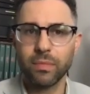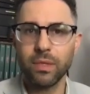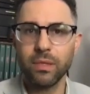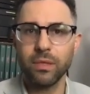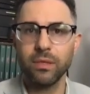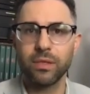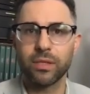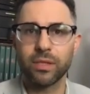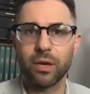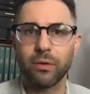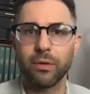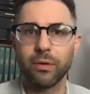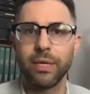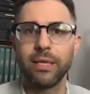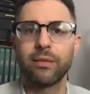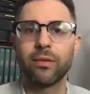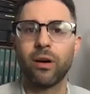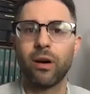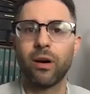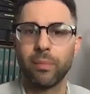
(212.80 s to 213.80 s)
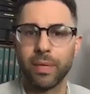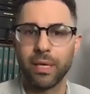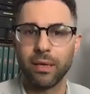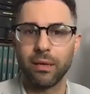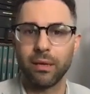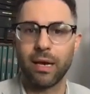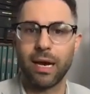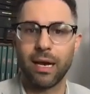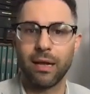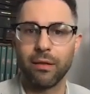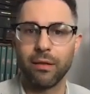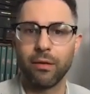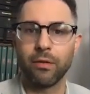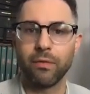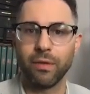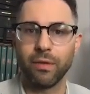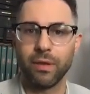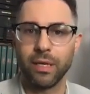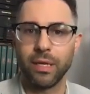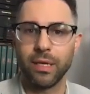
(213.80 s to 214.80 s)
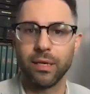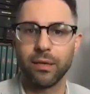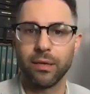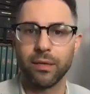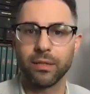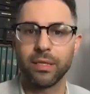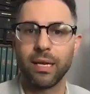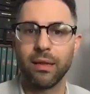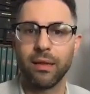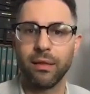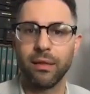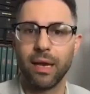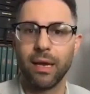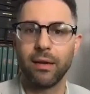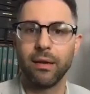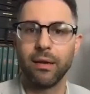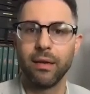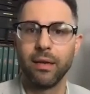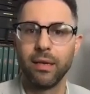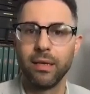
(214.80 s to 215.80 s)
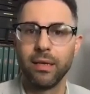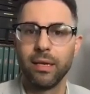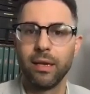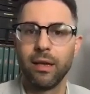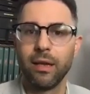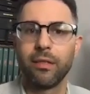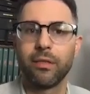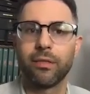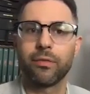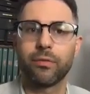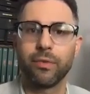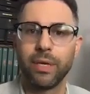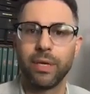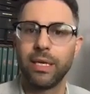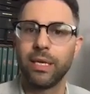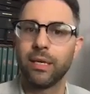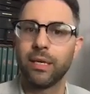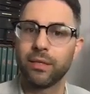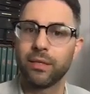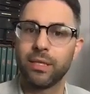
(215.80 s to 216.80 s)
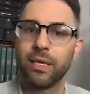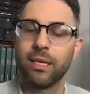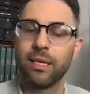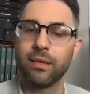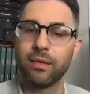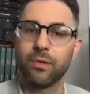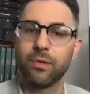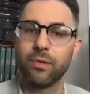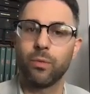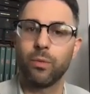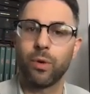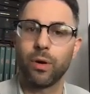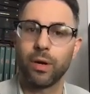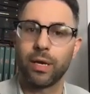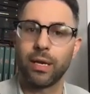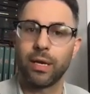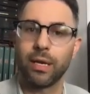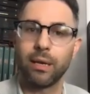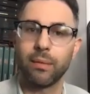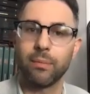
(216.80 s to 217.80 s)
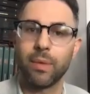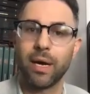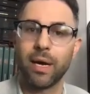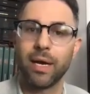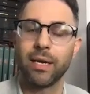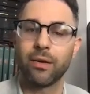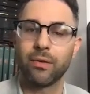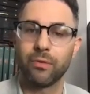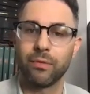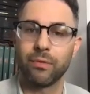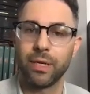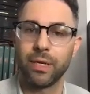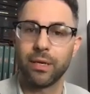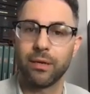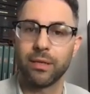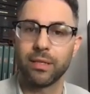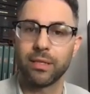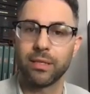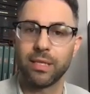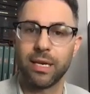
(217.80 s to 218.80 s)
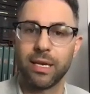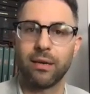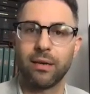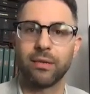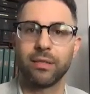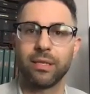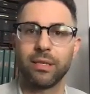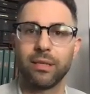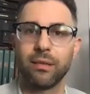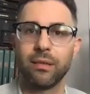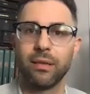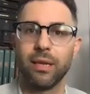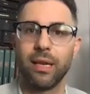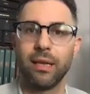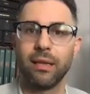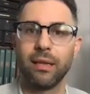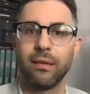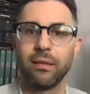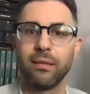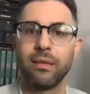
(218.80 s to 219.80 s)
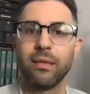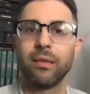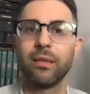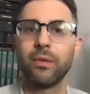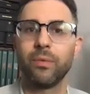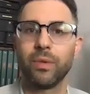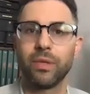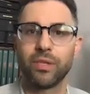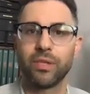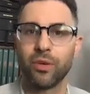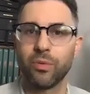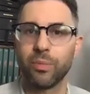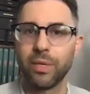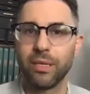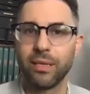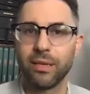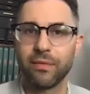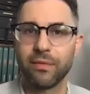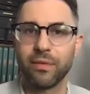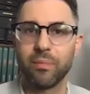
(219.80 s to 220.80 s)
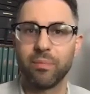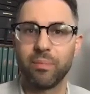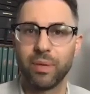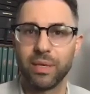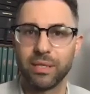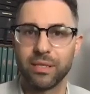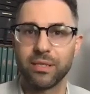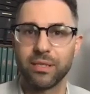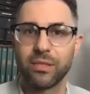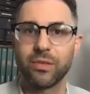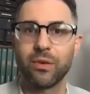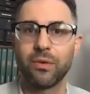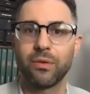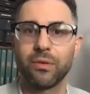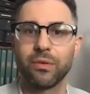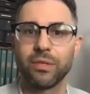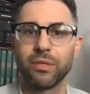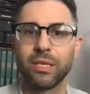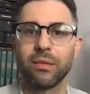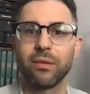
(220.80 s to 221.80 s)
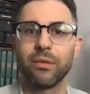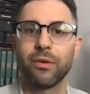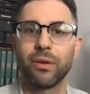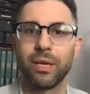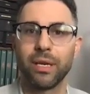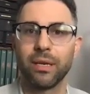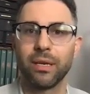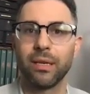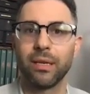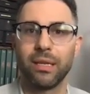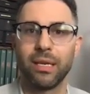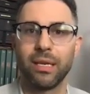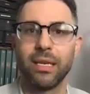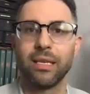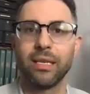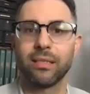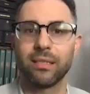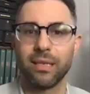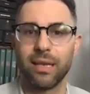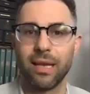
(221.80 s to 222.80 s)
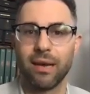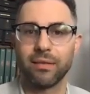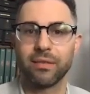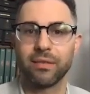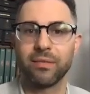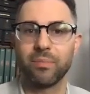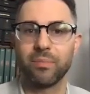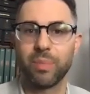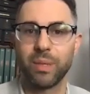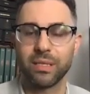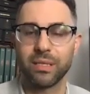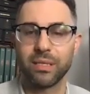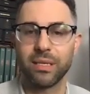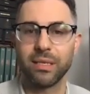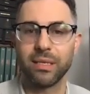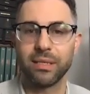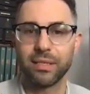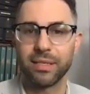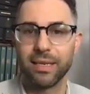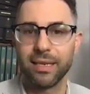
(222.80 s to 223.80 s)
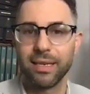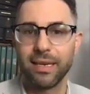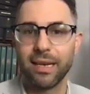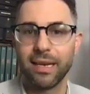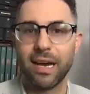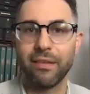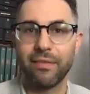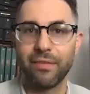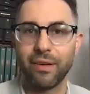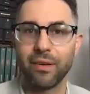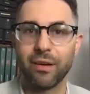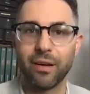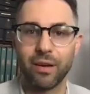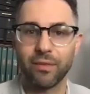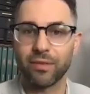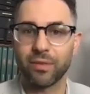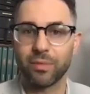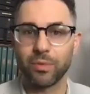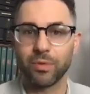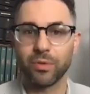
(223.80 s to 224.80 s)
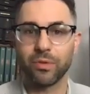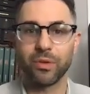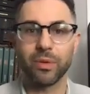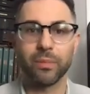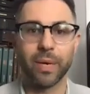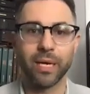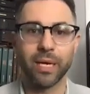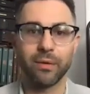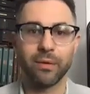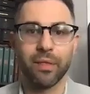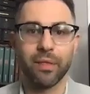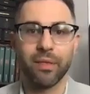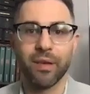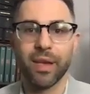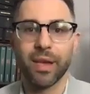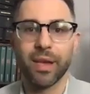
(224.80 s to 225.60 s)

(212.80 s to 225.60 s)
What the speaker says: so he taught me a lot over the years. And then 3 years into working my career in sales and dealing with so many different business owners and learning the ins and outs of business, I felt comfortable doing my own thing.